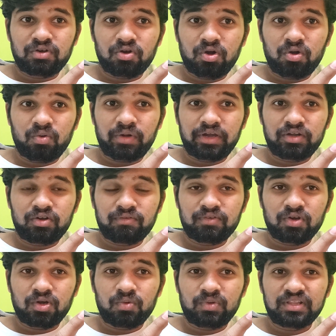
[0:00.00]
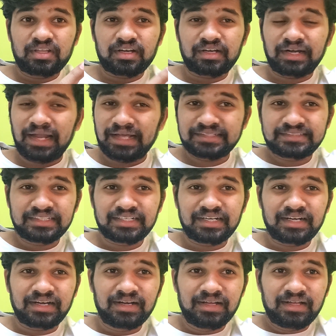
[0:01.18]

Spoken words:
novel, the classic